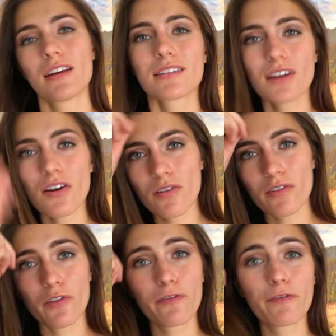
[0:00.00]
So
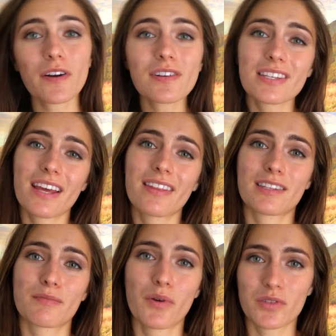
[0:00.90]
the first thing
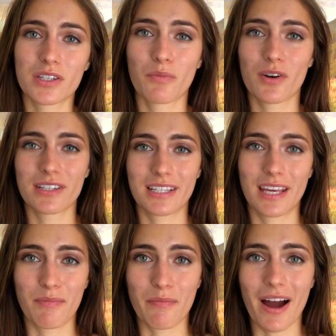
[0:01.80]
that's most important to
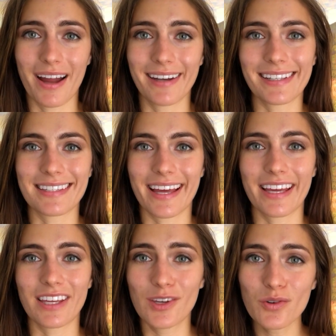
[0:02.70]
keep in mind is
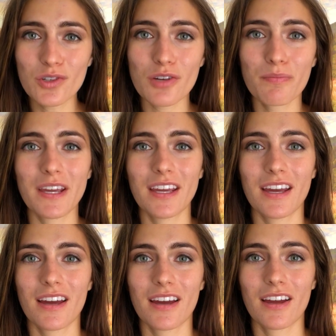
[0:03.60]
that you should
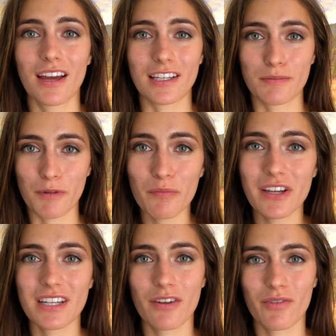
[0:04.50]
be
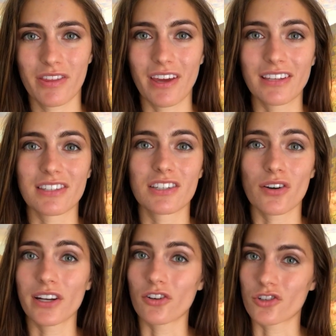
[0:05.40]
experimenting with things
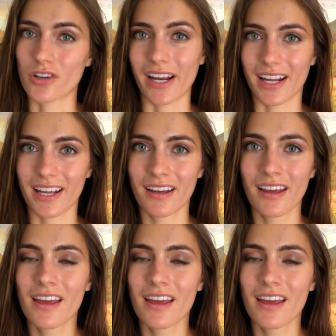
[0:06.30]
during your training.